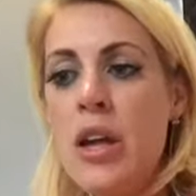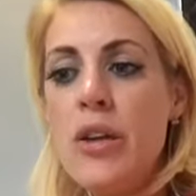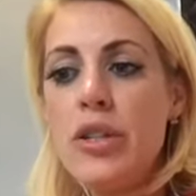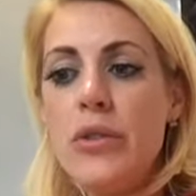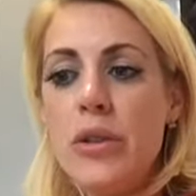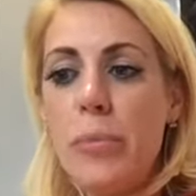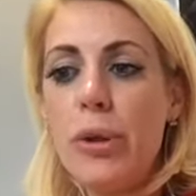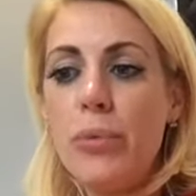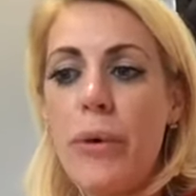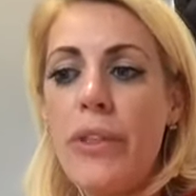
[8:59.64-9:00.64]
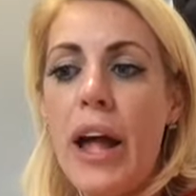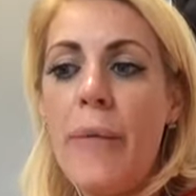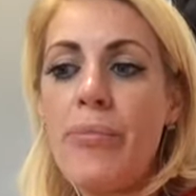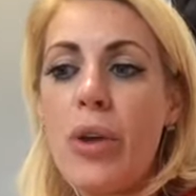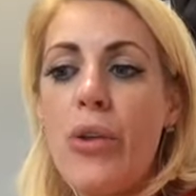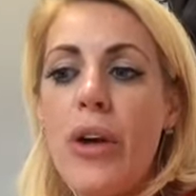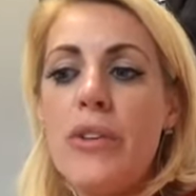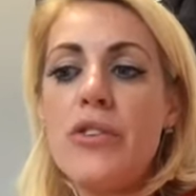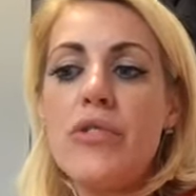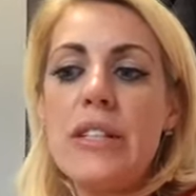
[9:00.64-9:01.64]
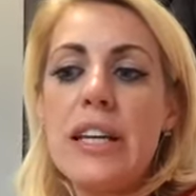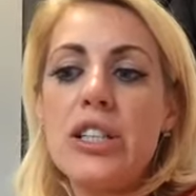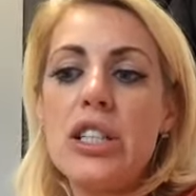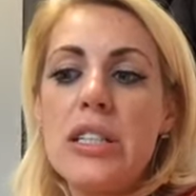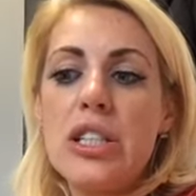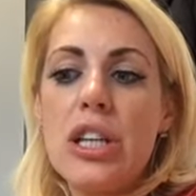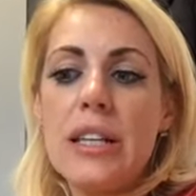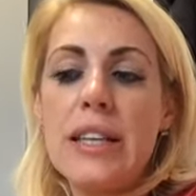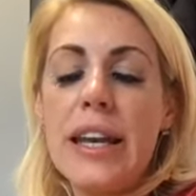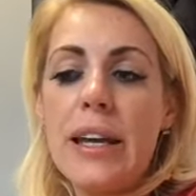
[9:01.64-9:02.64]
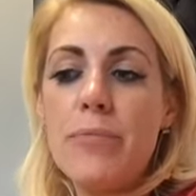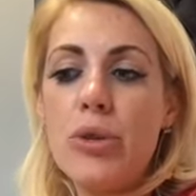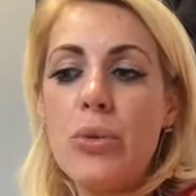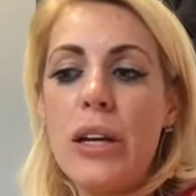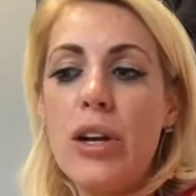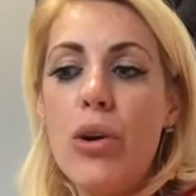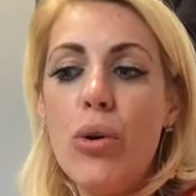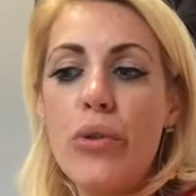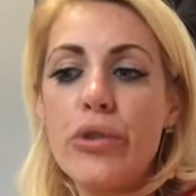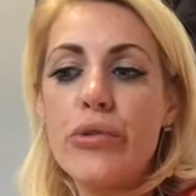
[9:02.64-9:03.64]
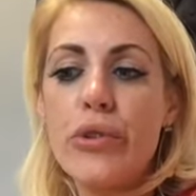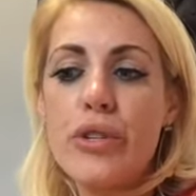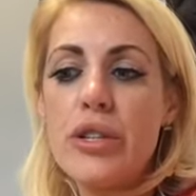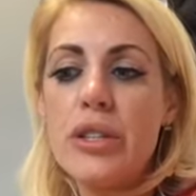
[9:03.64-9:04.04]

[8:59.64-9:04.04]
Doing the blue one now. Although there is research to suggest a link between neural structures and